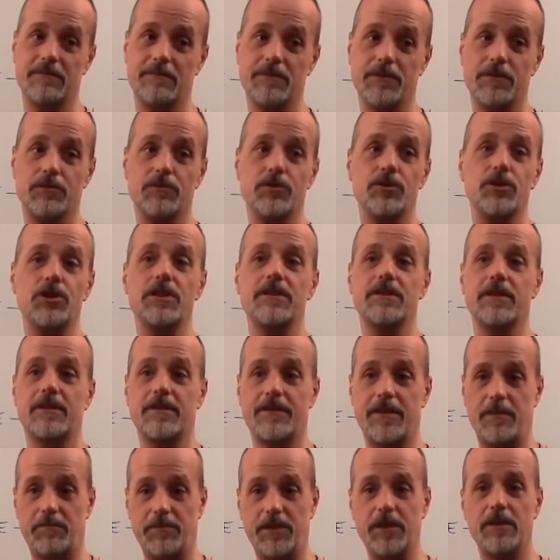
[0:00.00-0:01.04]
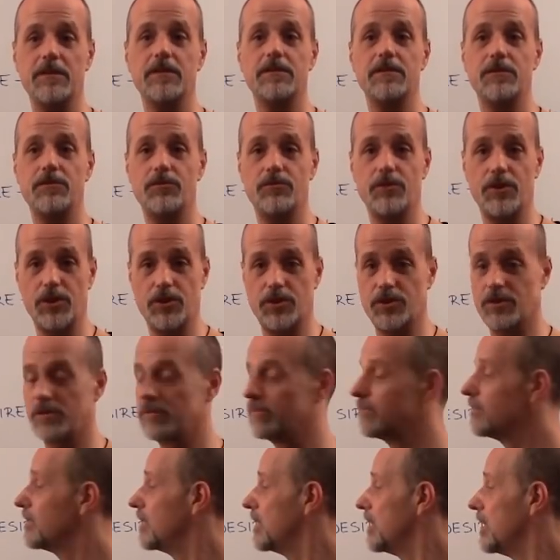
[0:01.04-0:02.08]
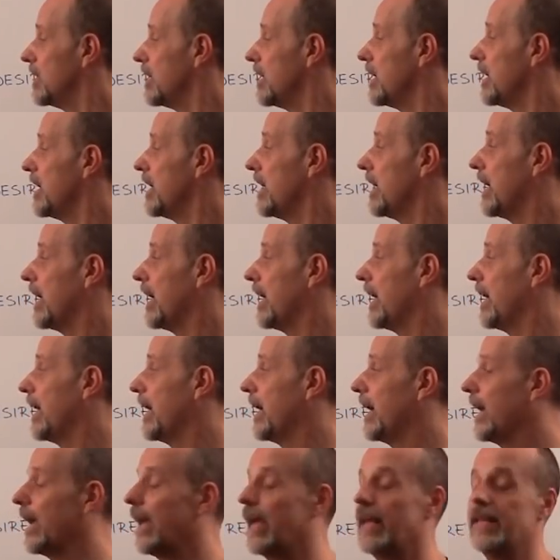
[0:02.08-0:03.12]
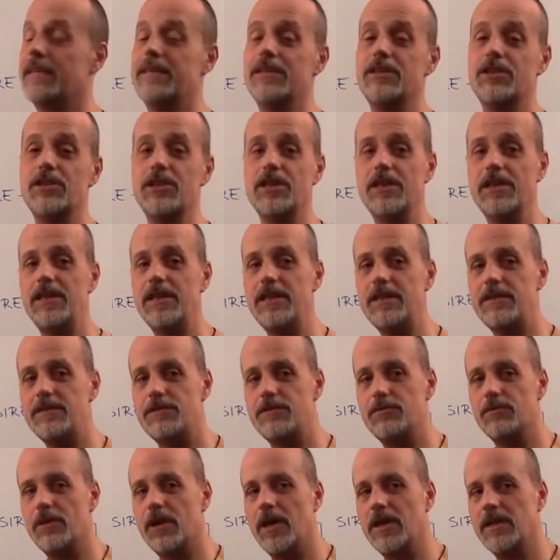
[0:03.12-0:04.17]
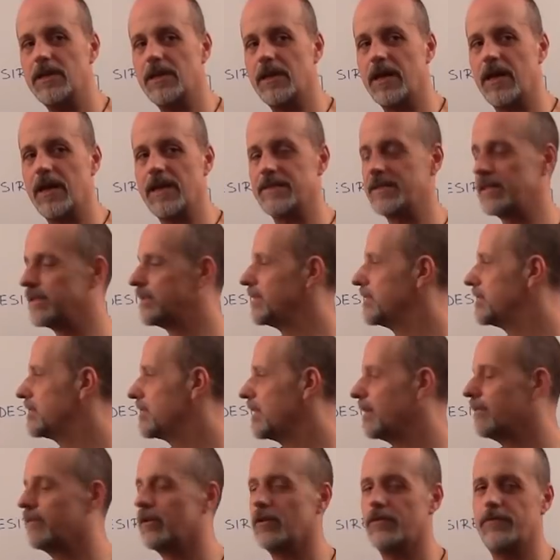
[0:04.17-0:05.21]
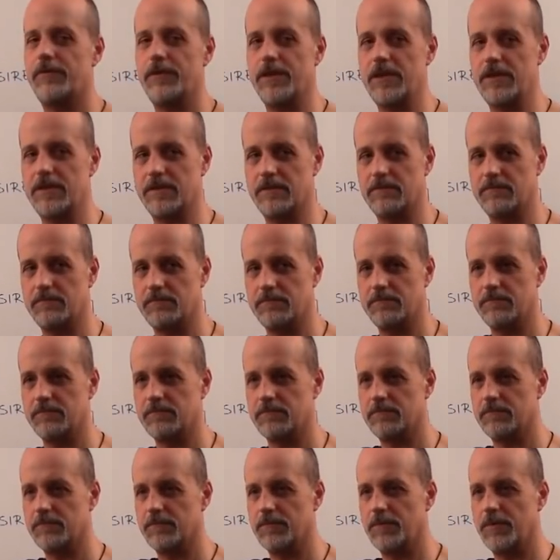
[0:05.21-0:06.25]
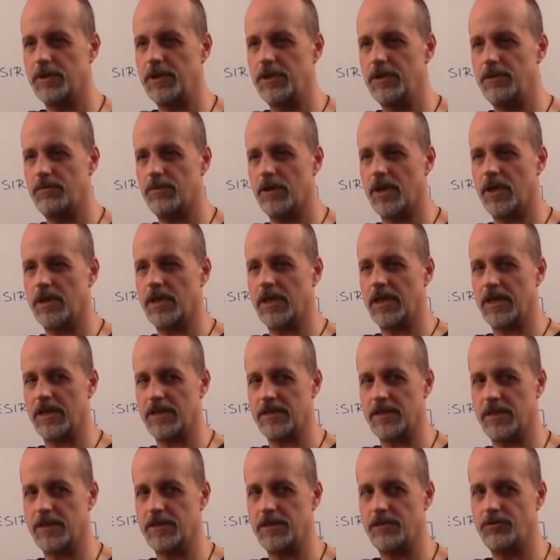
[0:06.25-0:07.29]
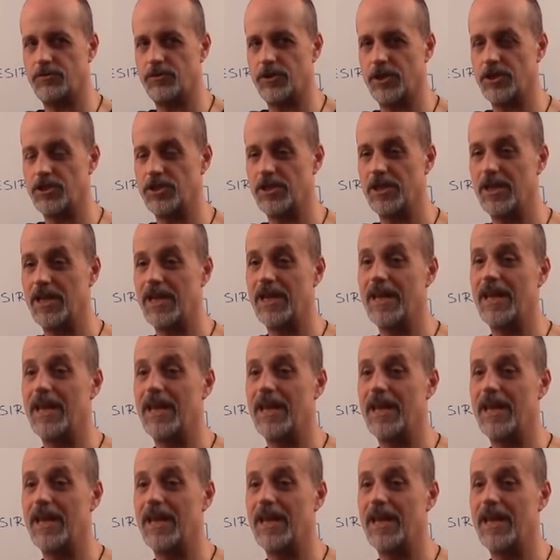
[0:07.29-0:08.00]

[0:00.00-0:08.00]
So she's accepting the situation. And she needs to analyze it, its level of reason. We need to analyze that situation.